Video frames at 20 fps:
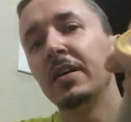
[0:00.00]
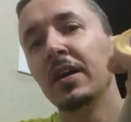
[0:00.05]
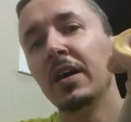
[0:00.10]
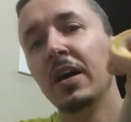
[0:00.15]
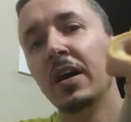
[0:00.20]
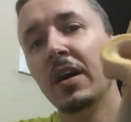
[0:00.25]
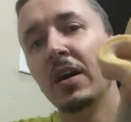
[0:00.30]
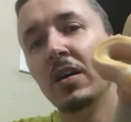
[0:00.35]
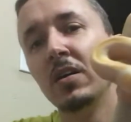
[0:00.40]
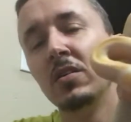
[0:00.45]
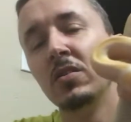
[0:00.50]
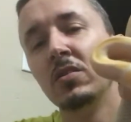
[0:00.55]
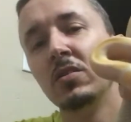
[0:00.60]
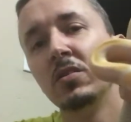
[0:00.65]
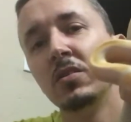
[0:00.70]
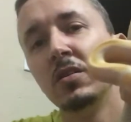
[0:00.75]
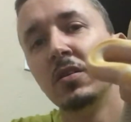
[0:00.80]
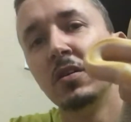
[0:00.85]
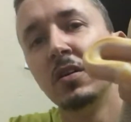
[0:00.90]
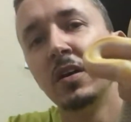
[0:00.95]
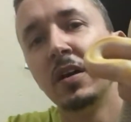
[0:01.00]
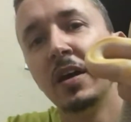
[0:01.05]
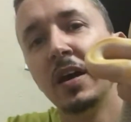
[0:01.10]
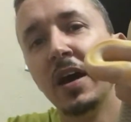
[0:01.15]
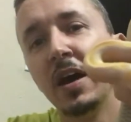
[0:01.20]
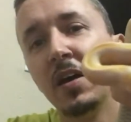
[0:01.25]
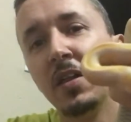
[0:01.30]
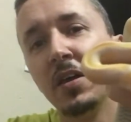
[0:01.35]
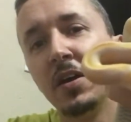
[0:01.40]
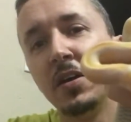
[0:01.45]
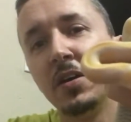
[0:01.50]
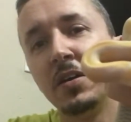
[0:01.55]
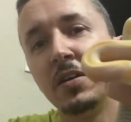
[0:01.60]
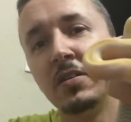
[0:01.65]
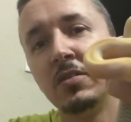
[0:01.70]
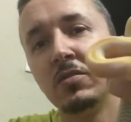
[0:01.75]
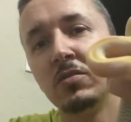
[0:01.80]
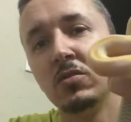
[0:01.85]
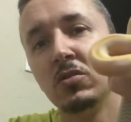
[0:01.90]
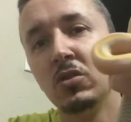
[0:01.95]
how they
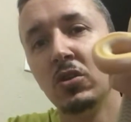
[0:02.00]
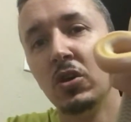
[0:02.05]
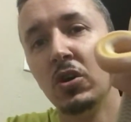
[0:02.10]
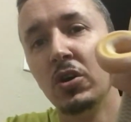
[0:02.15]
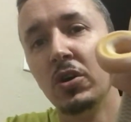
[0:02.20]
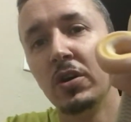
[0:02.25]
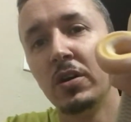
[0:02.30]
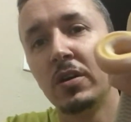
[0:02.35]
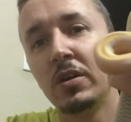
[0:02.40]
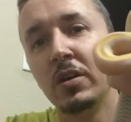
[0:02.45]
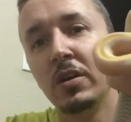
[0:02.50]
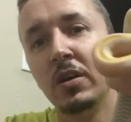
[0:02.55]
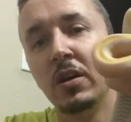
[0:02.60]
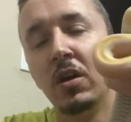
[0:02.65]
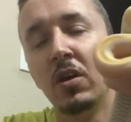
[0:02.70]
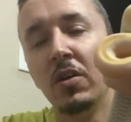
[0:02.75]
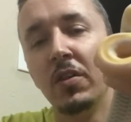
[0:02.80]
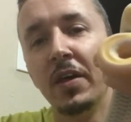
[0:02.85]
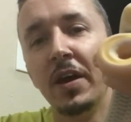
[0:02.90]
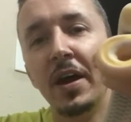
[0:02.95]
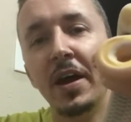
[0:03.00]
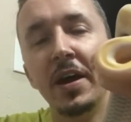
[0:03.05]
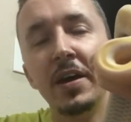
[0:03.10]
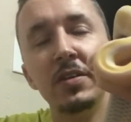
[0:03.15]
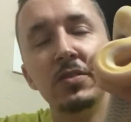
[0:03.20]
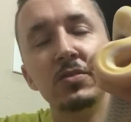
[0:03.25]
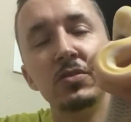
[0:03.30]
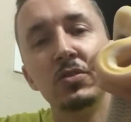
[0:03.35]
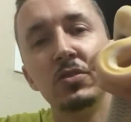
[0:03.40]
look and all that.